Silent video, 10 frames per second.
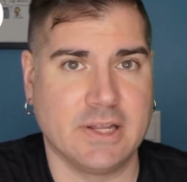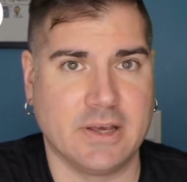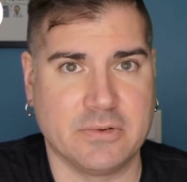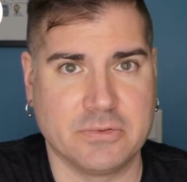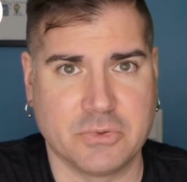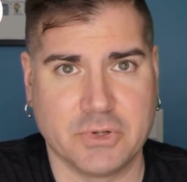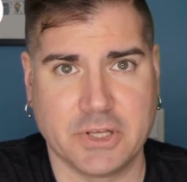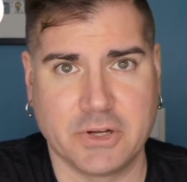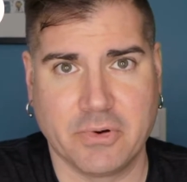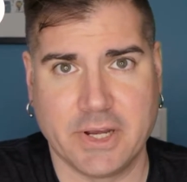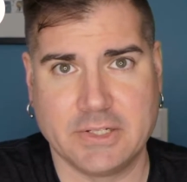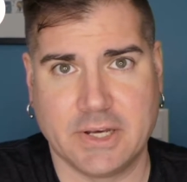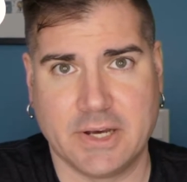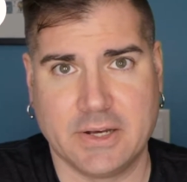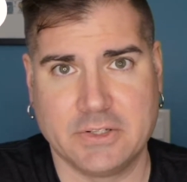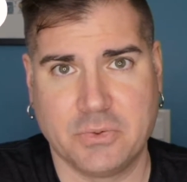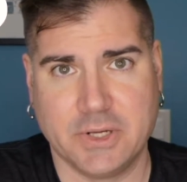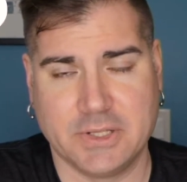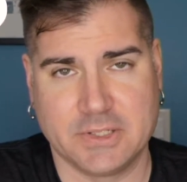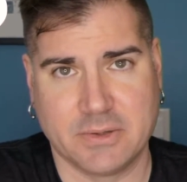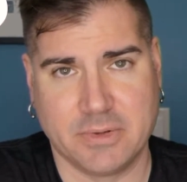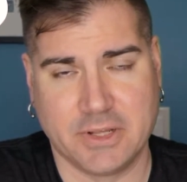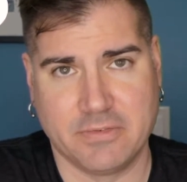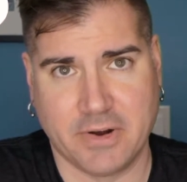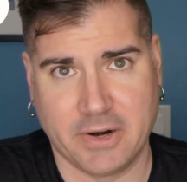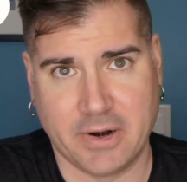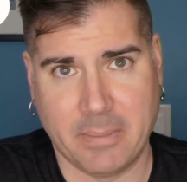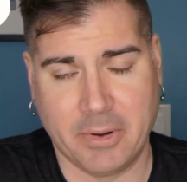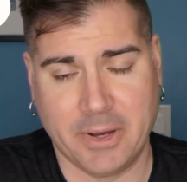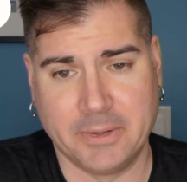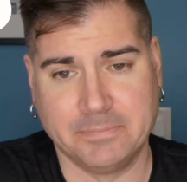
There was a really great tweet that somebody had fired up